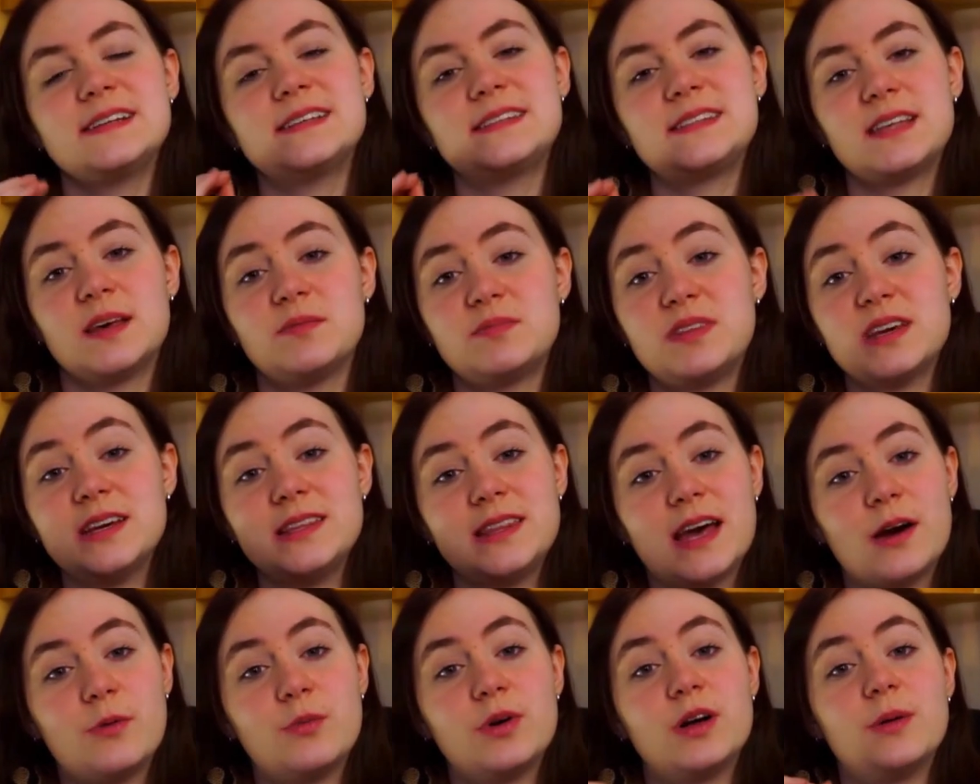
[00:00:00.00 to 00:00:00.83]
is something
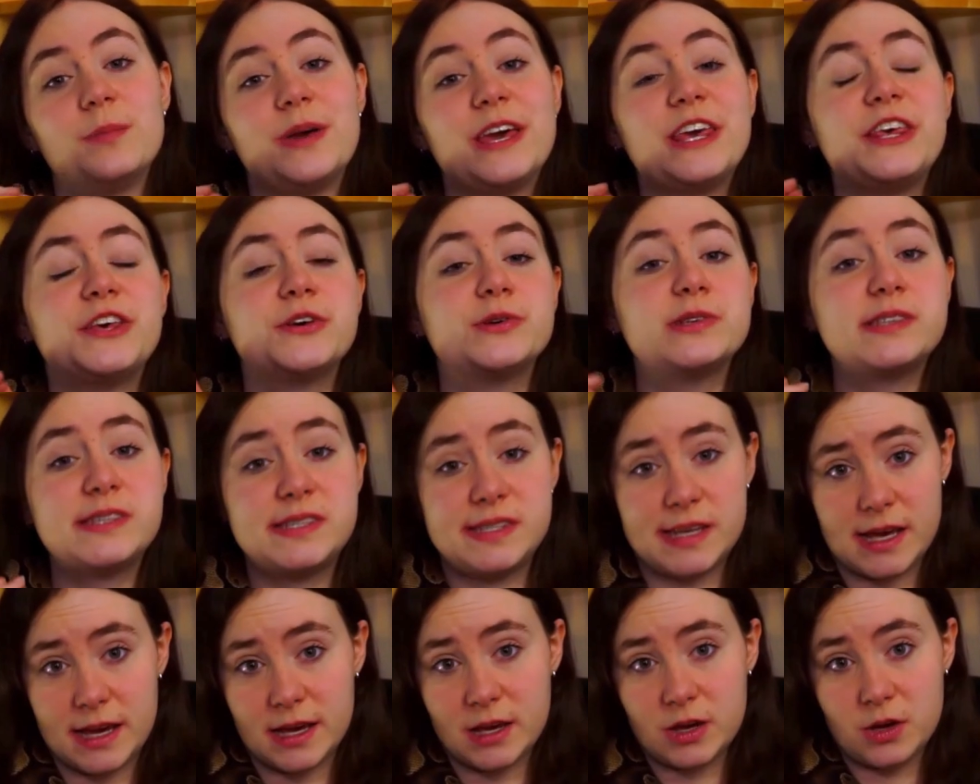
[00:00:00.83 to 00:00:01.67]
that will make you
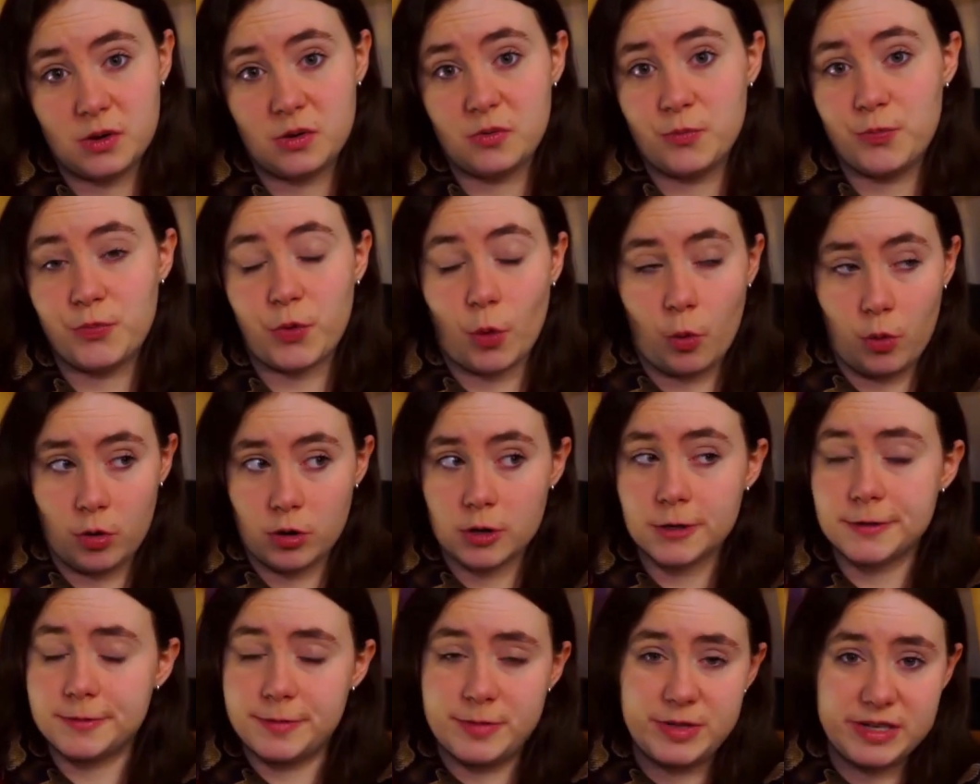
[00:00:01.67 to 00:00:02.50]
sick
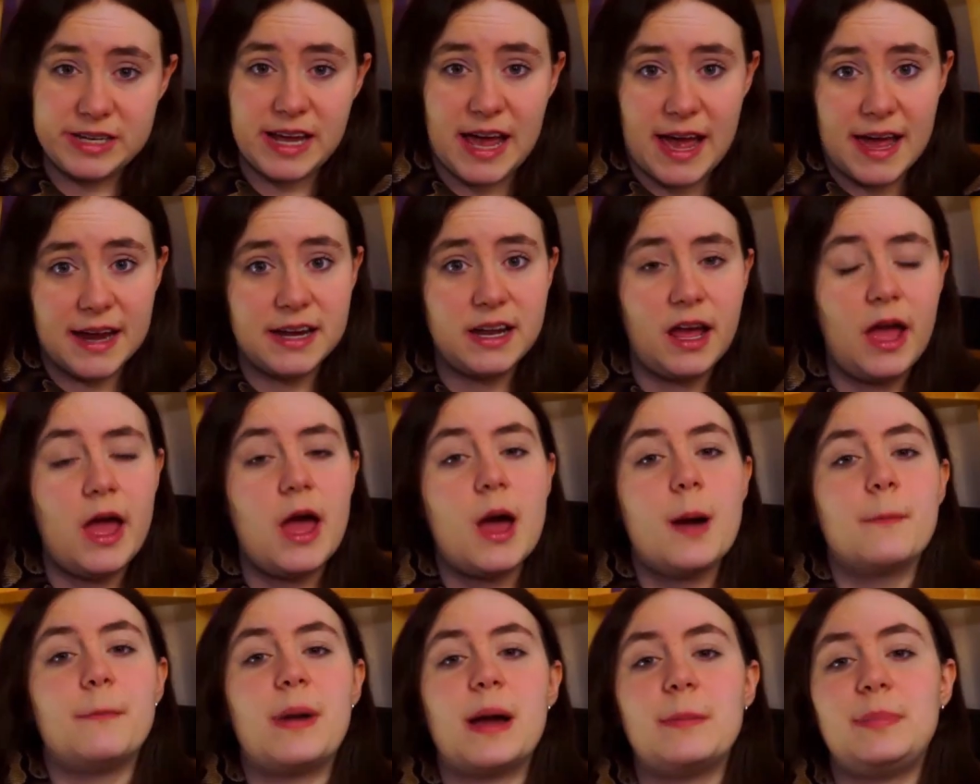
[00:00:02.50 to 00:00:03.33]
or dead
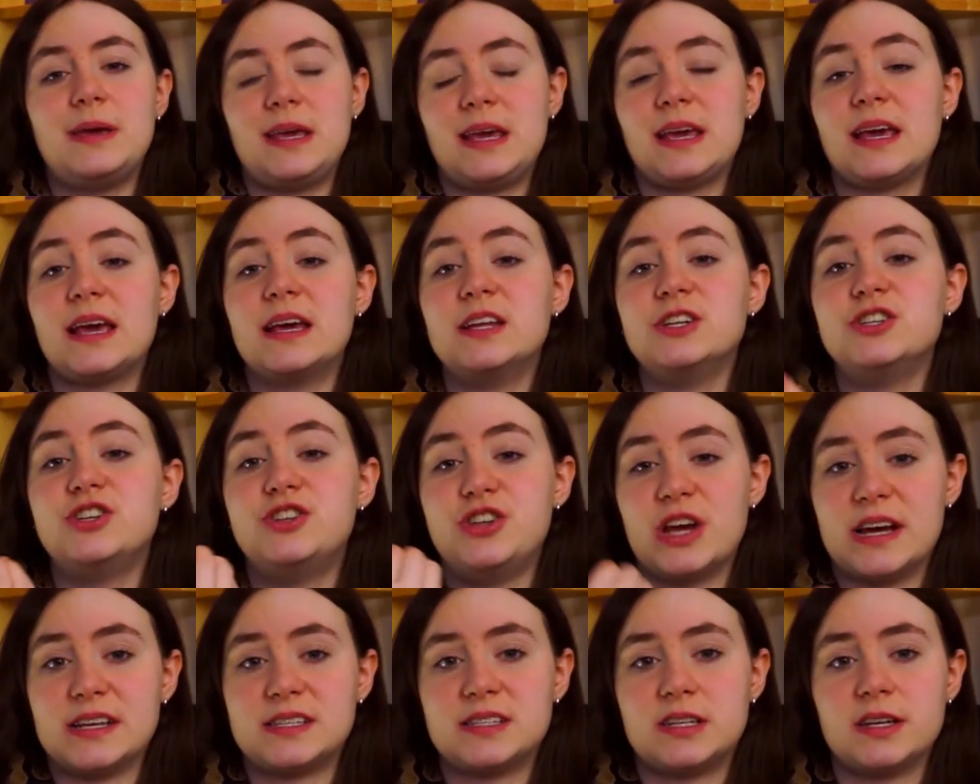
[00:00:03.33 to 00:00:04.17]
by being
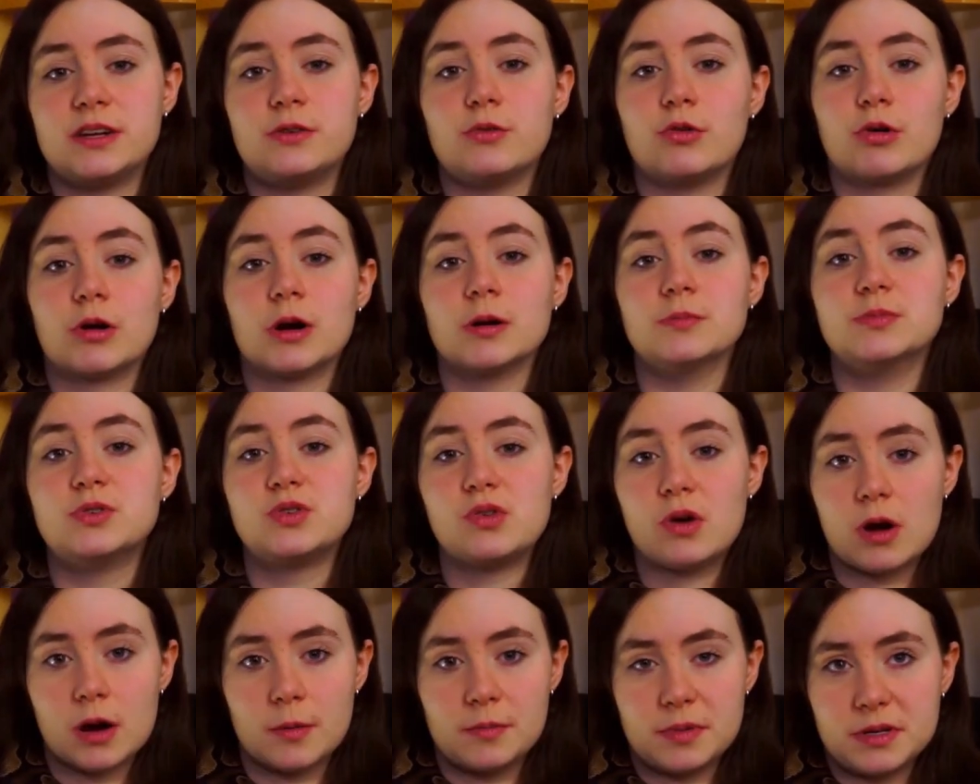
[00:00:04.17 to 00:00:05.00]
ingested or
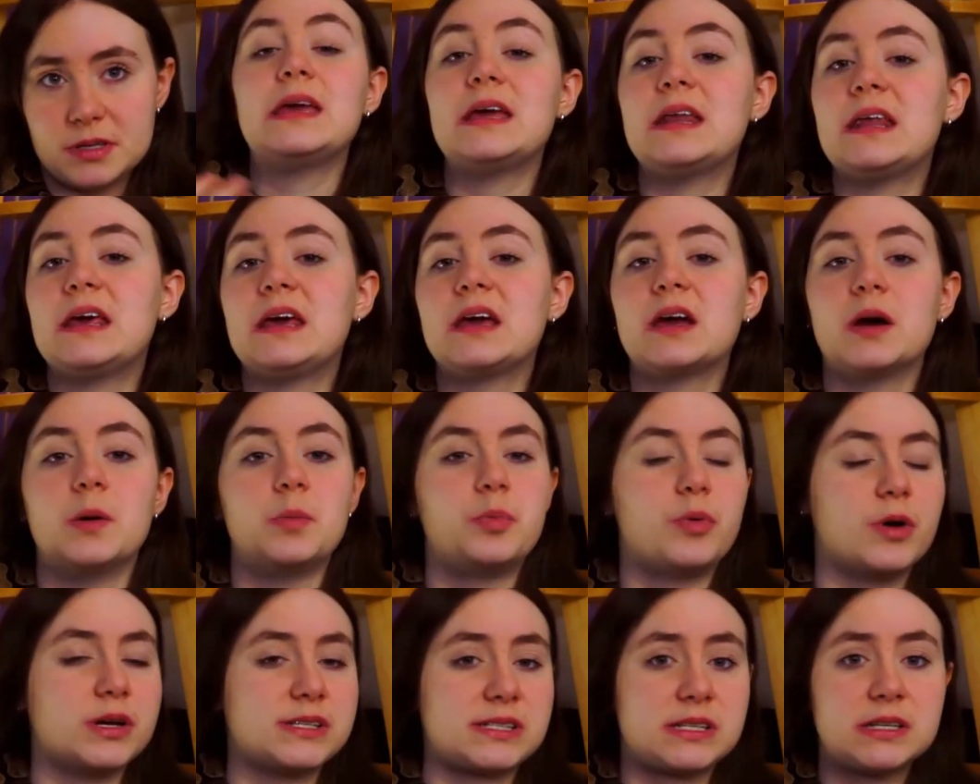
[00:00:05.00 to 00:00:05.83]
absorbed. Eating a
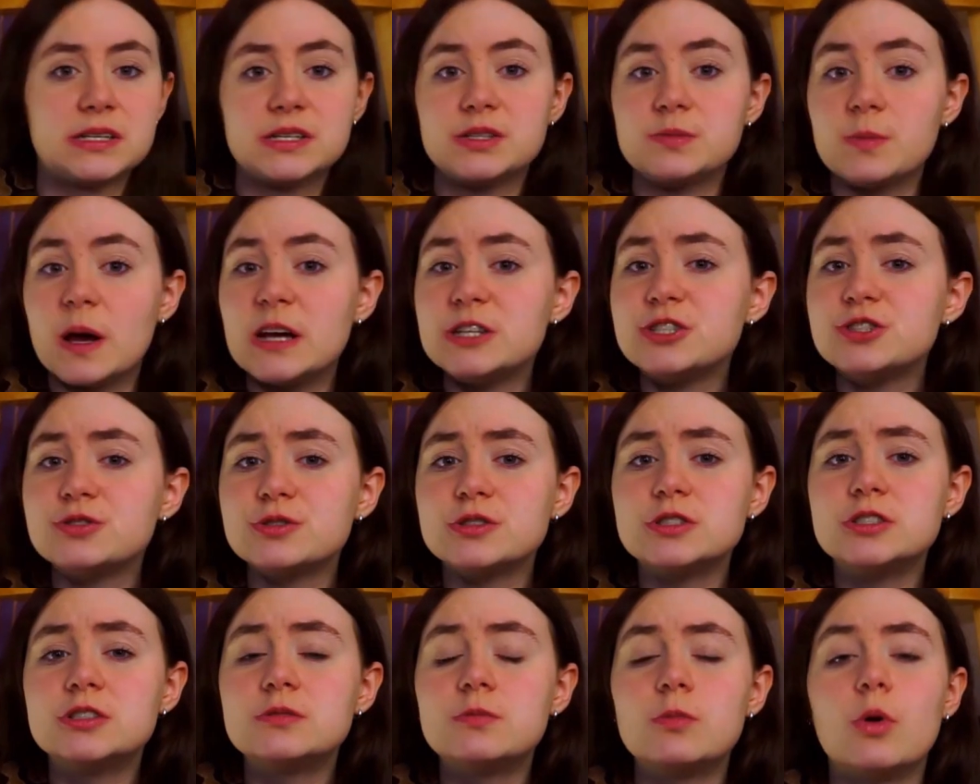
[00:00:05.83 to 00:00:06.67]
poisonous
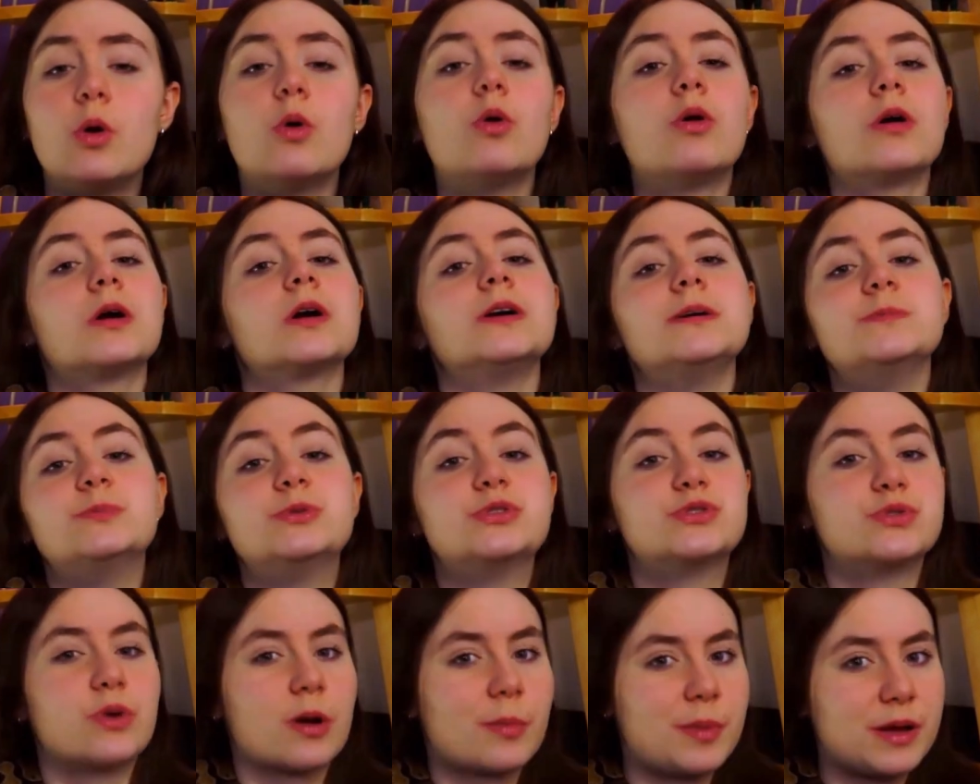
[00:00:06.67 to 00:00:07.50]
mushroom or
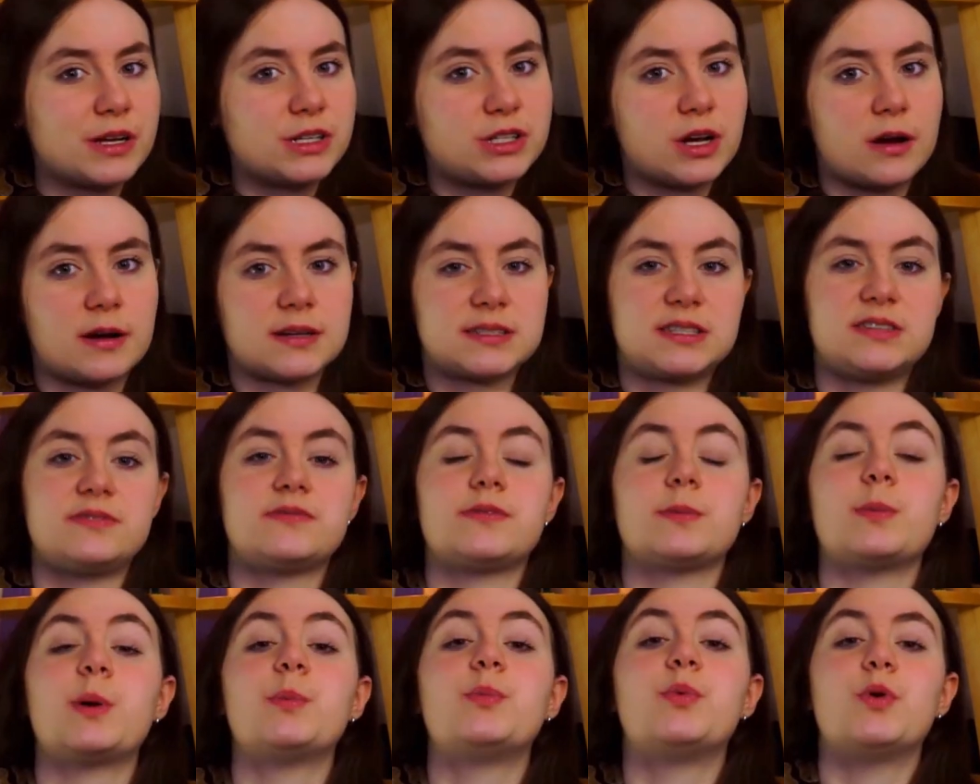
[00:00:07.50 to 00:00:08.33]
absorbing toxin
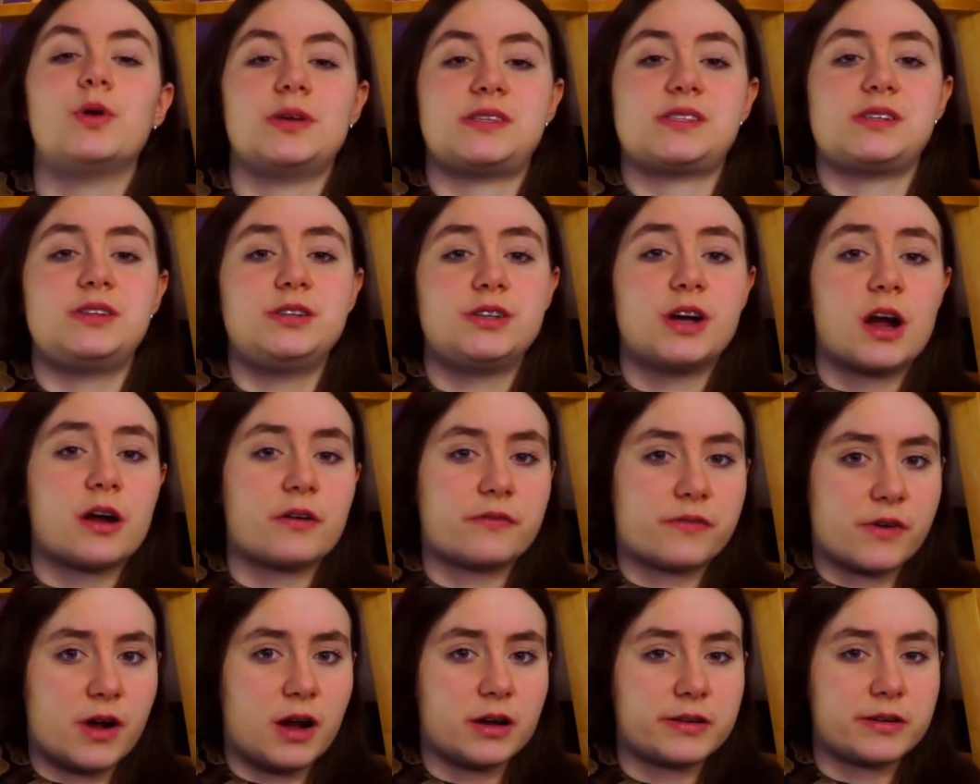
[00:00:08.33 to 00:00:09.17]
from a poison
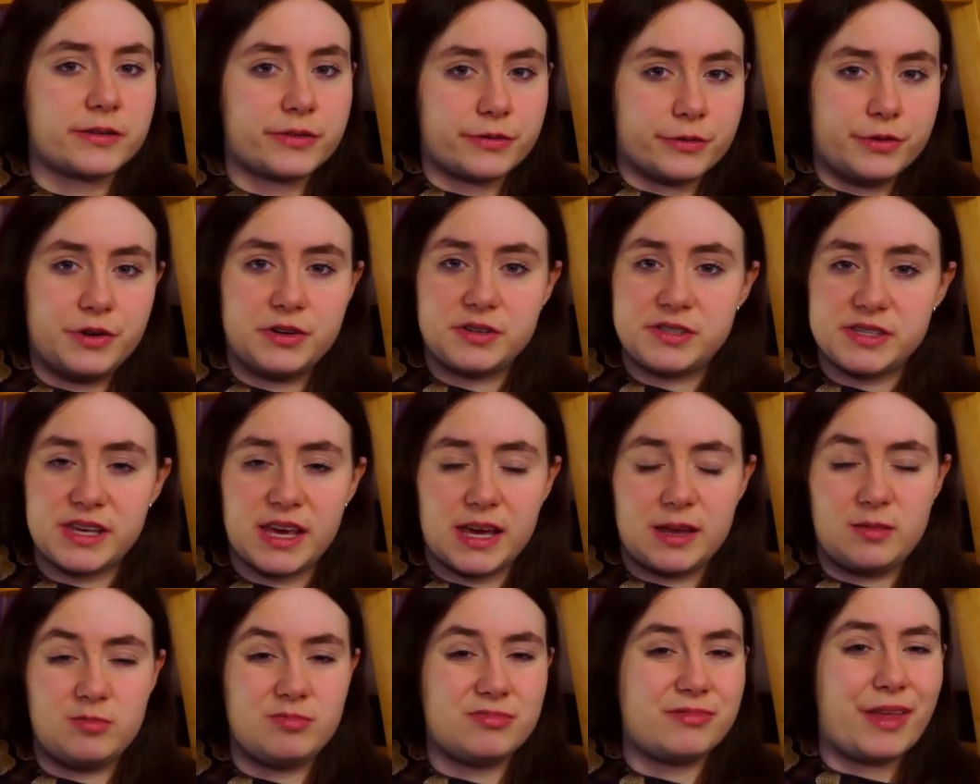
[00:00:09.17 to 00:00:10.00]
dart frog through your skin,
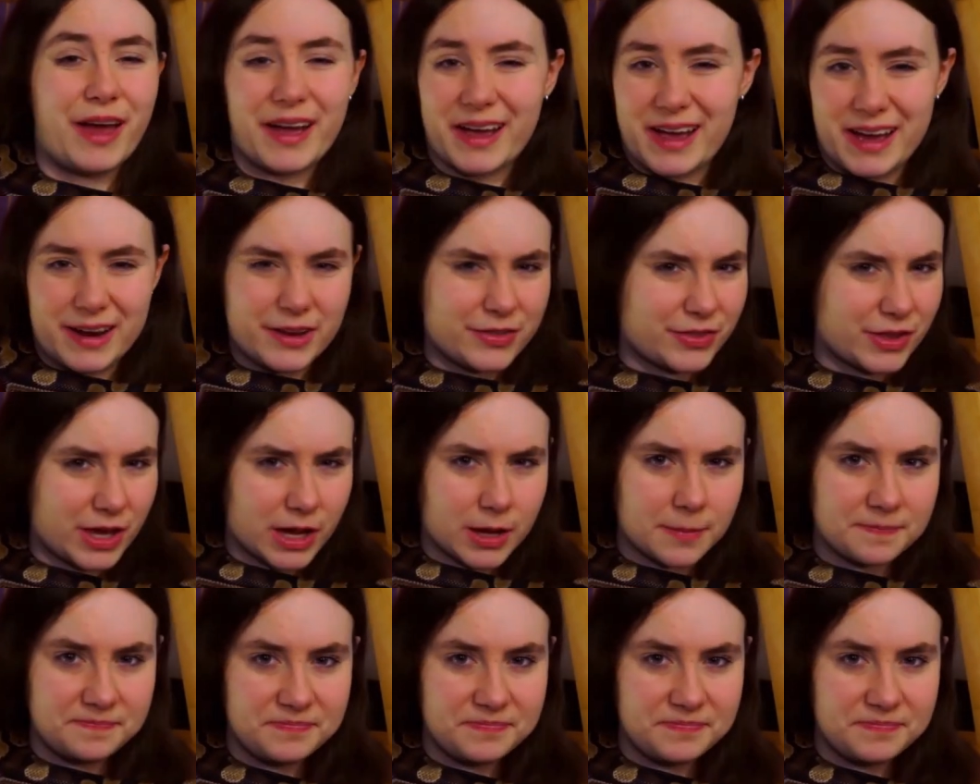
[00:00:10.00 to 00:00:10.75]
that kind of thing.